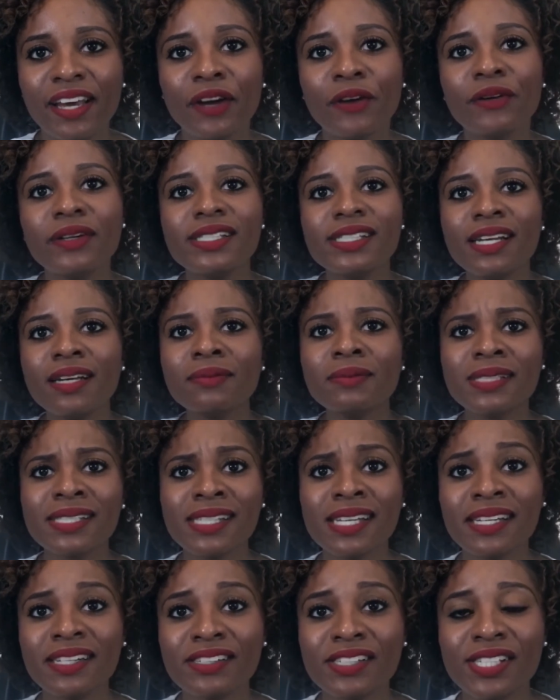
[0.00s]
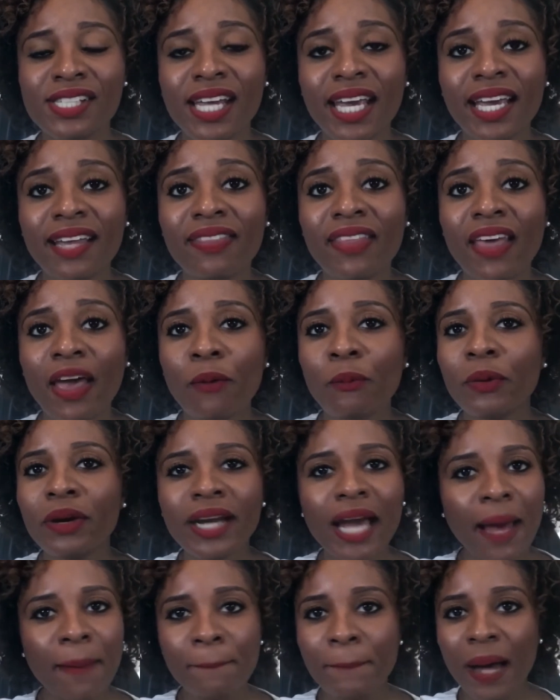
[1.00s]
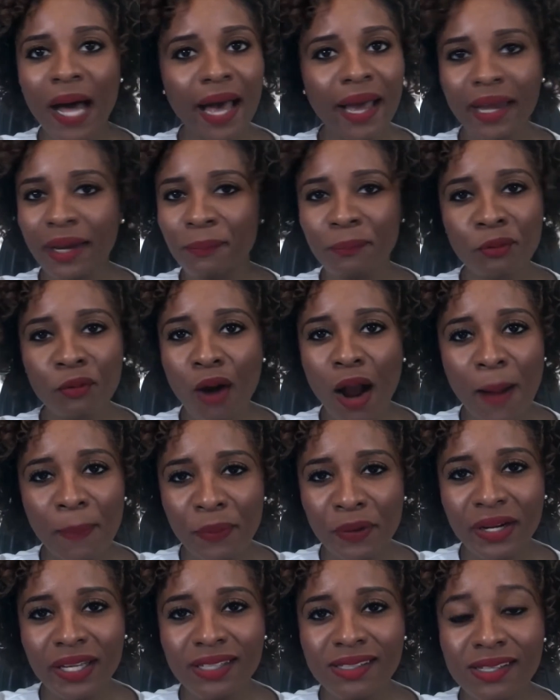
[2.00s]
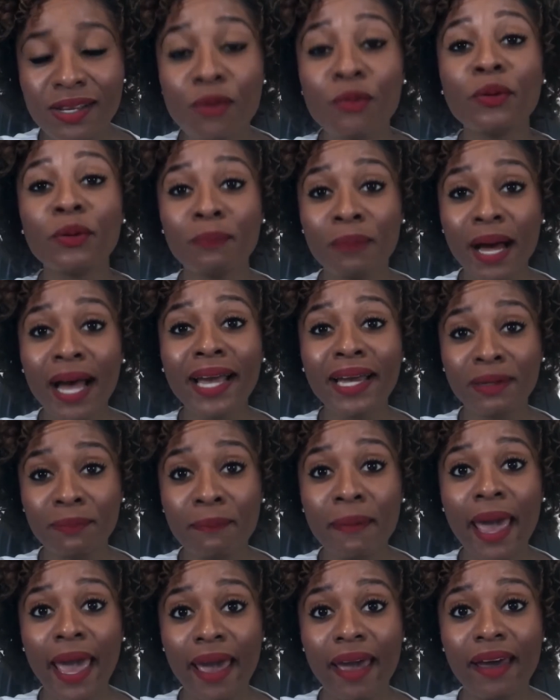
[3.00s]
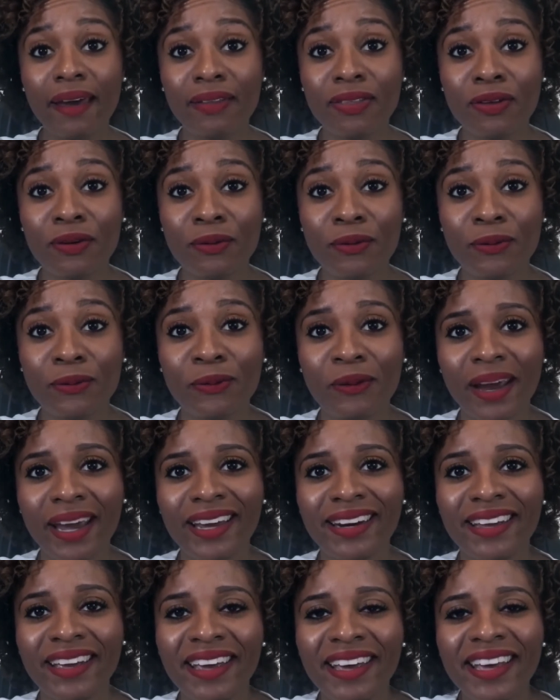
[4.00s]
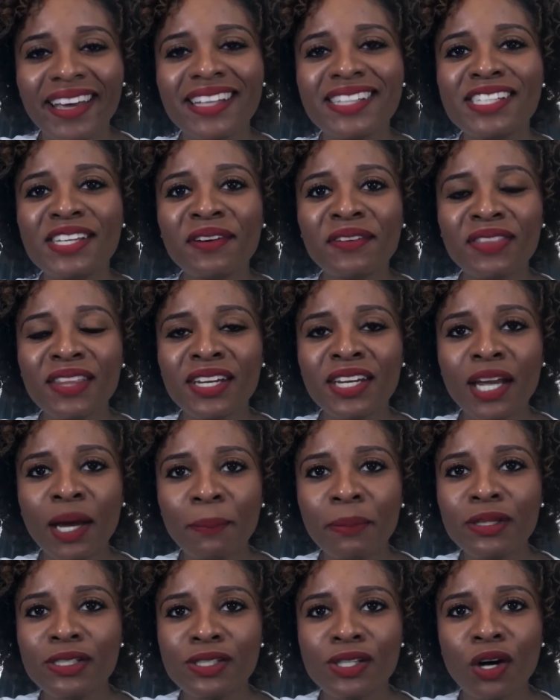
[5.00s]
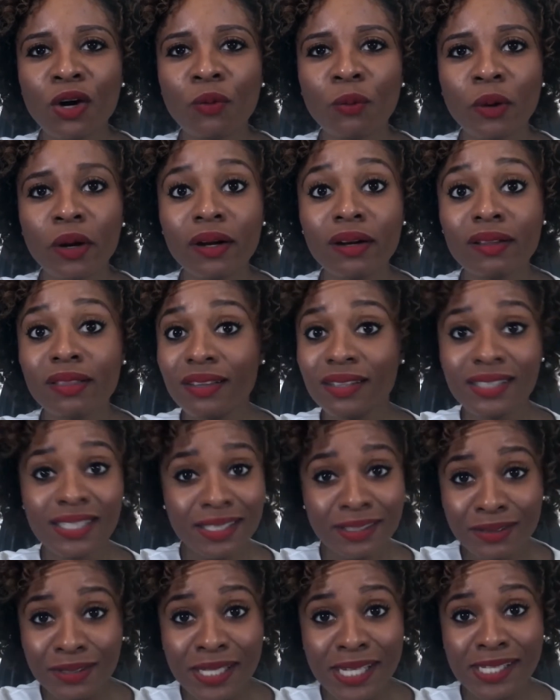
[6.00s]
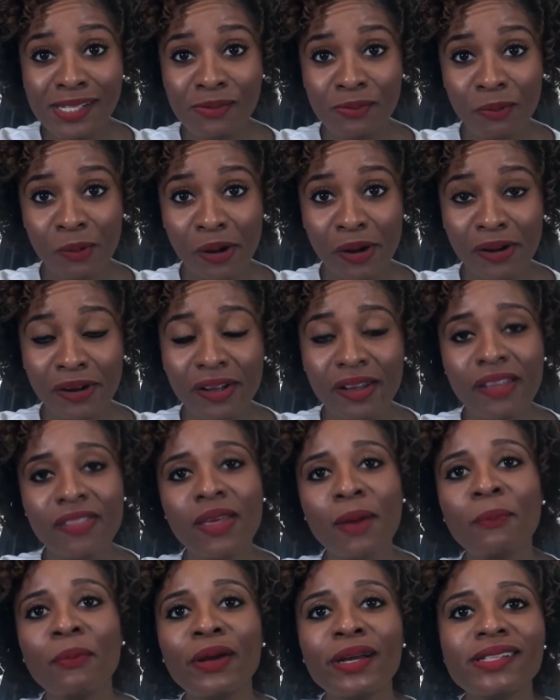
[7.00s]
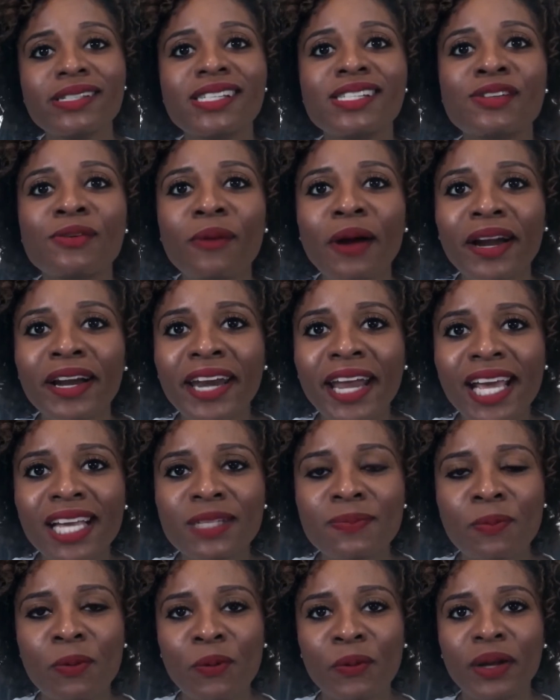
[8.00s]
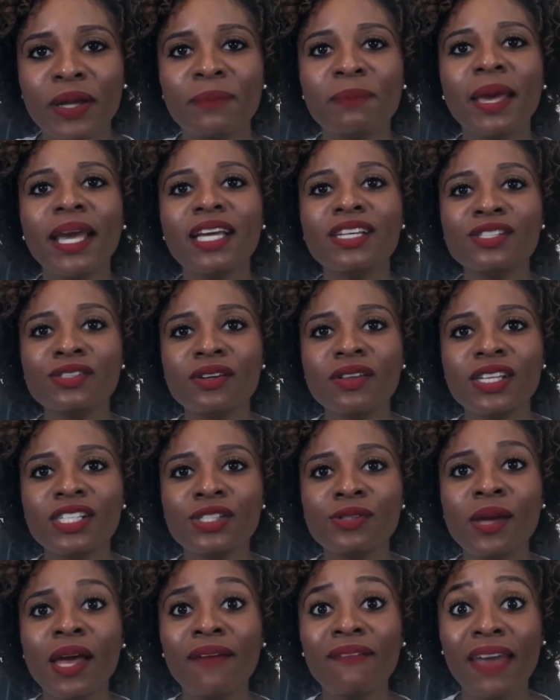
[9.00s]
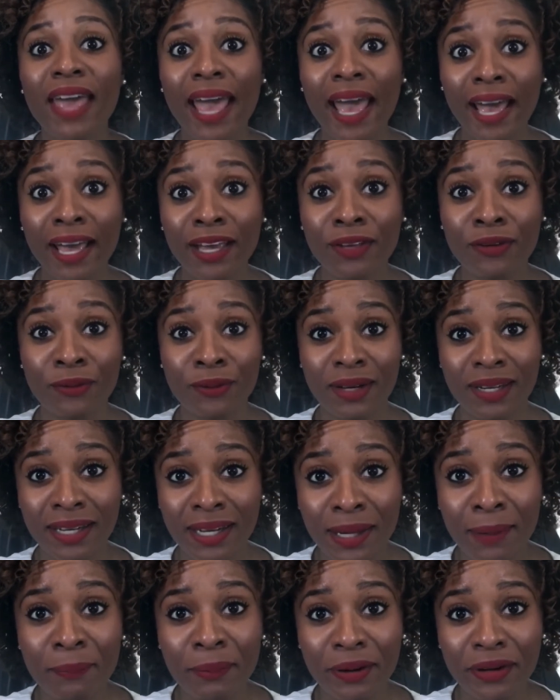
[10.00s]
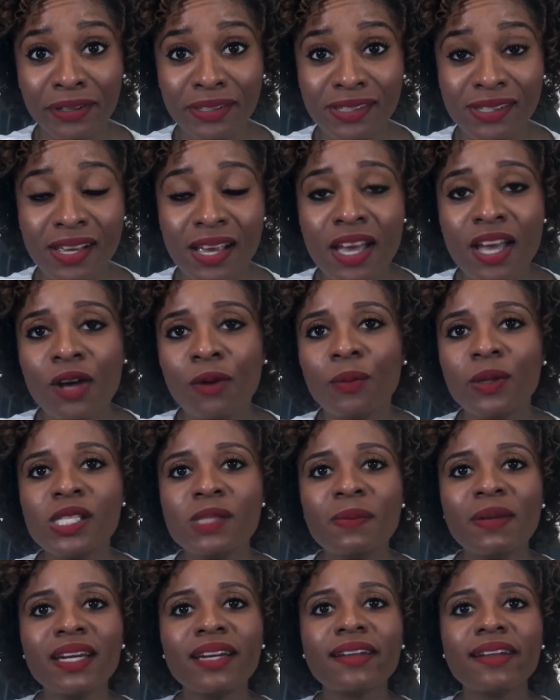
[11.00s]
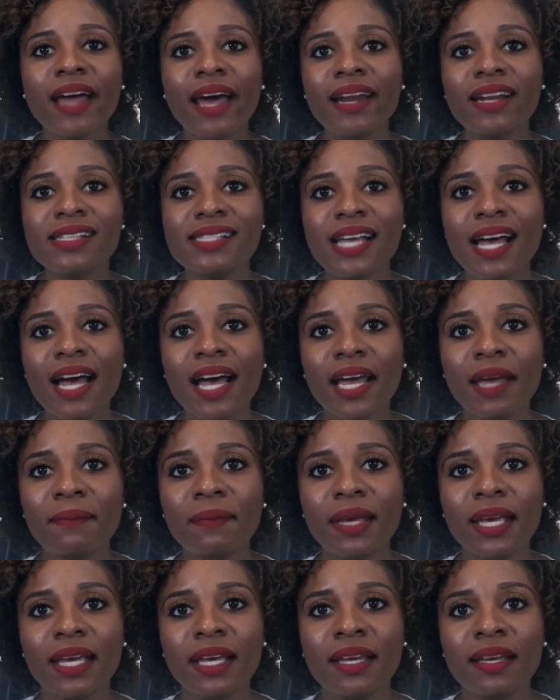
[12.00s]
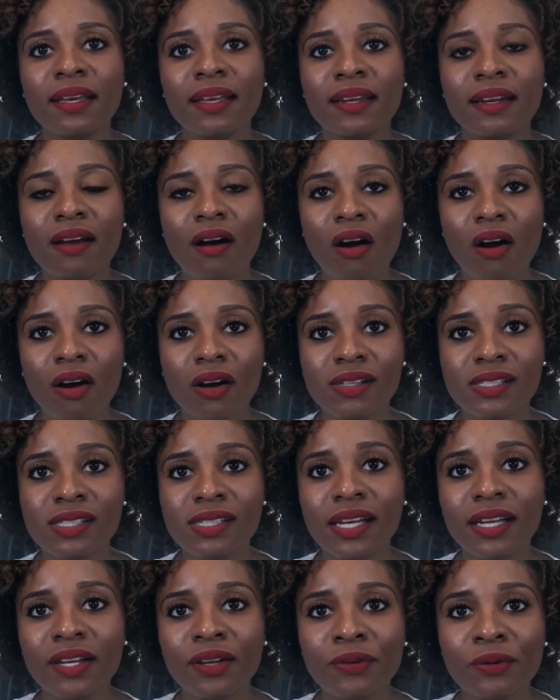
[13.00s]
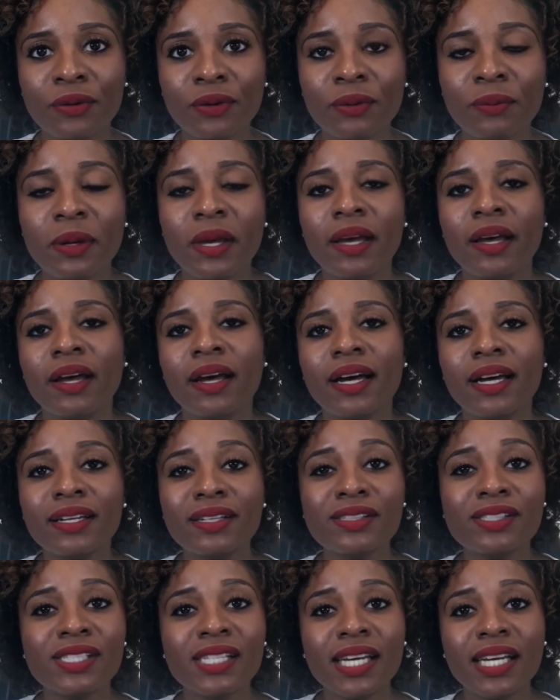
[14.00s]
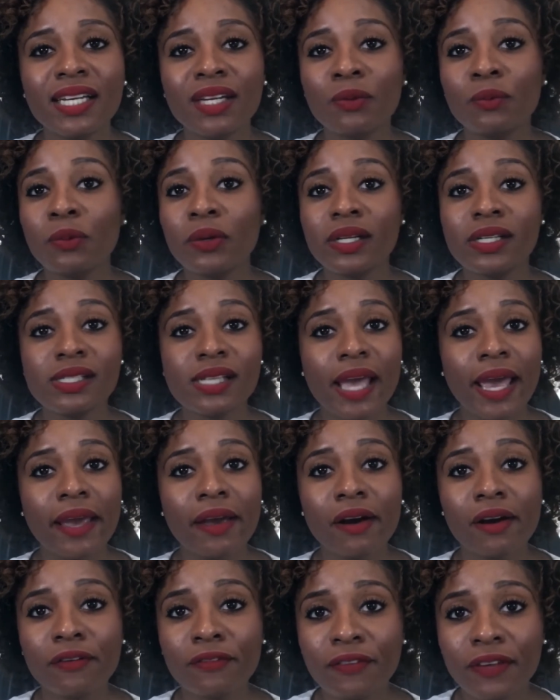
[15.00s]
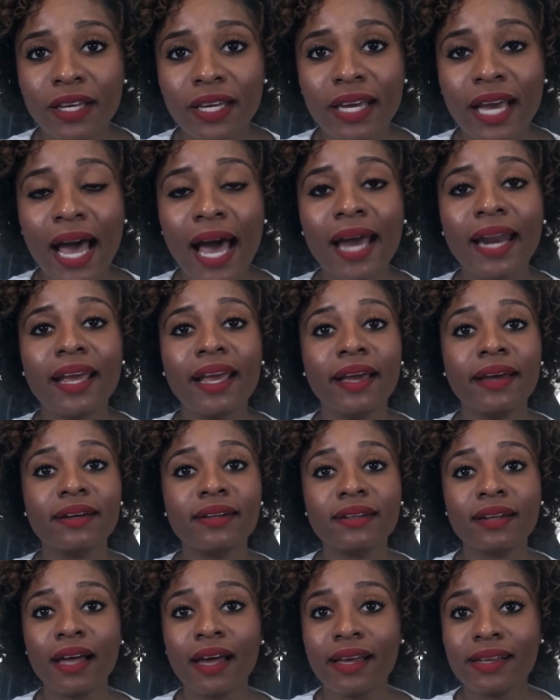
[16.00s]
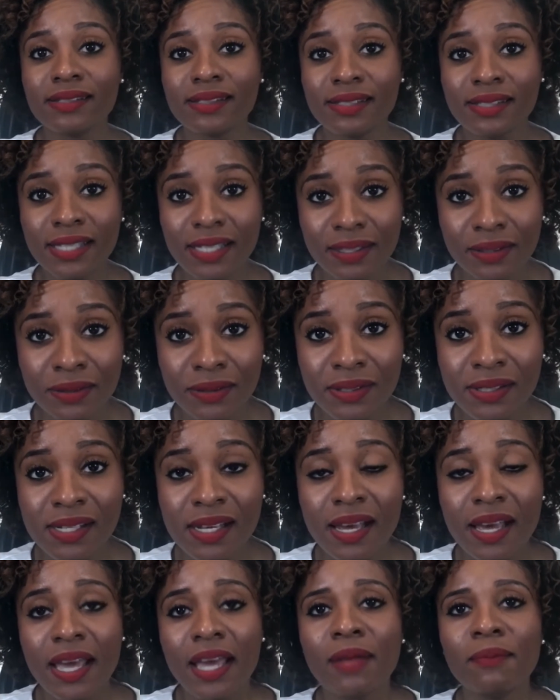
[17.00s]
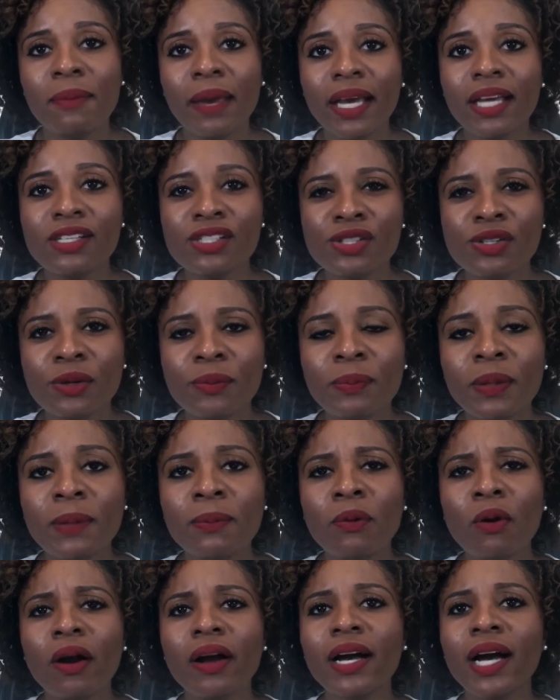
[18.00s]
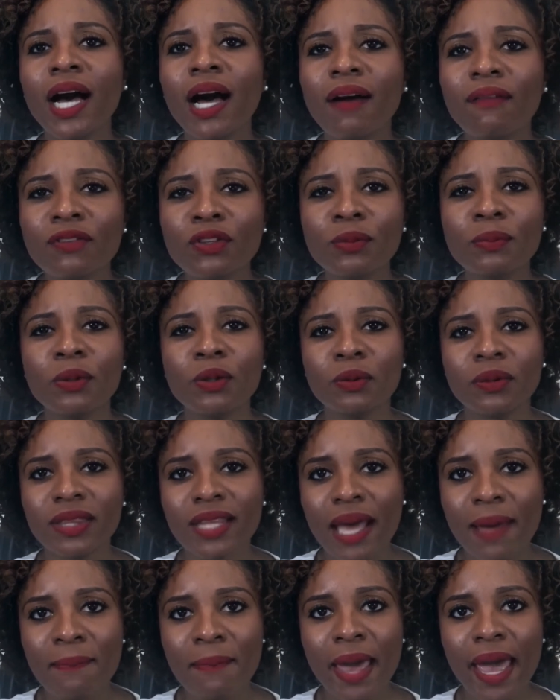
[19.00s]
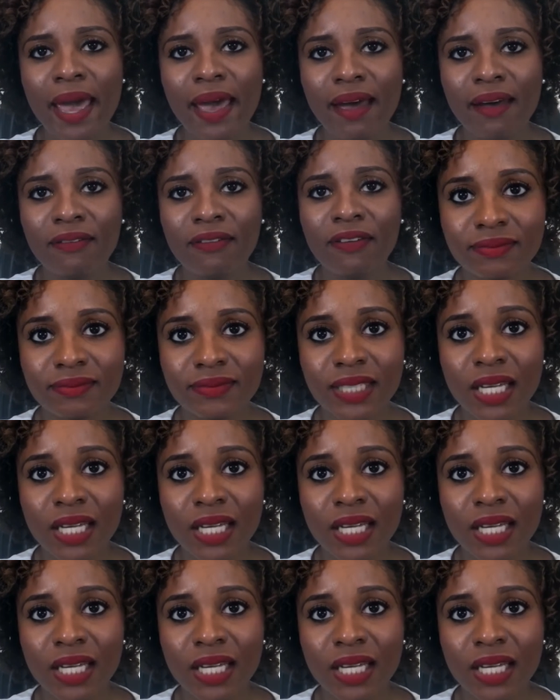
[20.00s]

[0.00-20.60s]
Chris helped us understand that we're not buying properties, we're buying math, right? And so if the numbers don't work, the deal doesn't work. And that brings us to our next point, making sure that you have accurate numbers. We spend a lot of time in our study group understanding what is ARV, how to analyze deals, and making sure people are comfortable with that math.